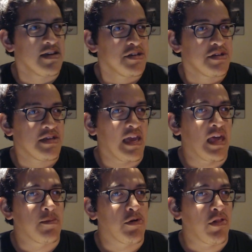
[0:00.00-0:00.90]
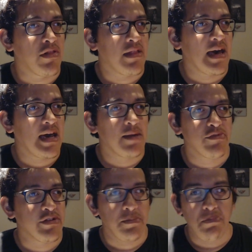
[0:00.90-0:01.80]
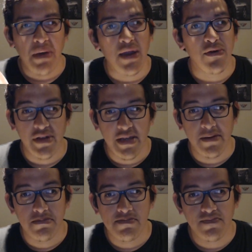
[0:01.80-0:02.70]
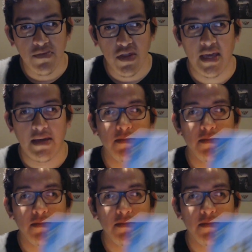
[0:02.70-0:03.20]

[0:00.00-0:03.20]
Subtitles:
animal hybrid parody thing.